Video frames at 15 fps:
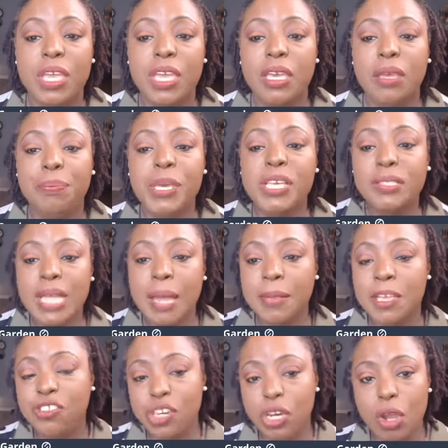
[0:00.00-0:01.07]
then Pit Stop
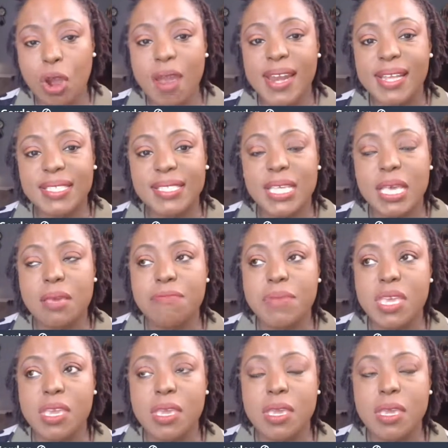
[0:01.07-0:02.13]
Kitchen and Garden sent
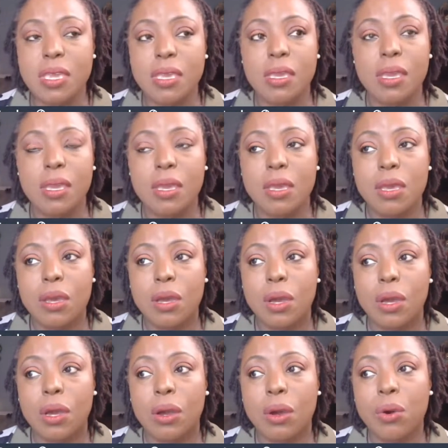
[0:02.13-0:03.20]
me
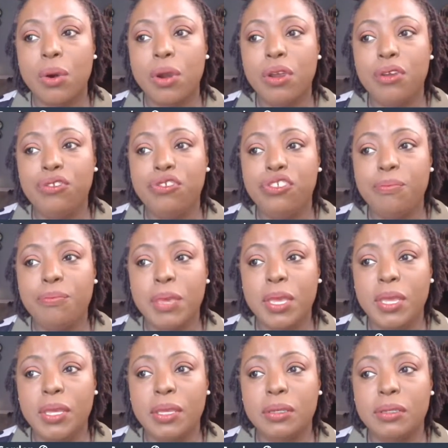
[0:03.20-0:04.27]
orange
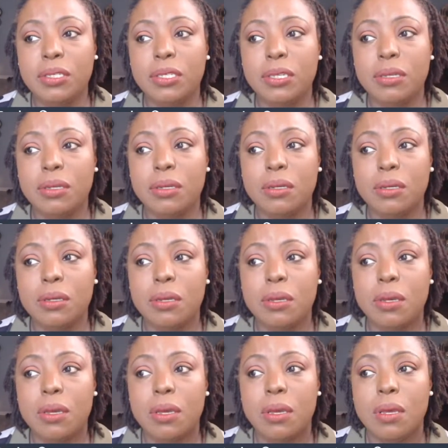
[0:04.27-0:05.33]
mint
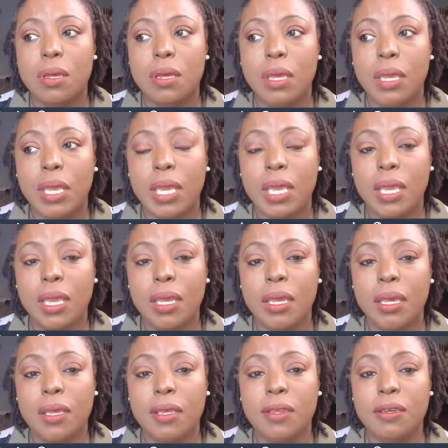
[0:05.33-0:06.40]

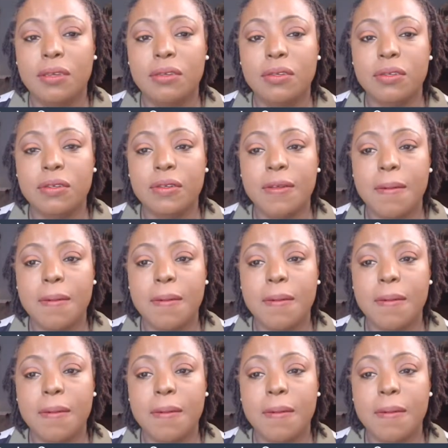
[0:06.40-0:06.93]
and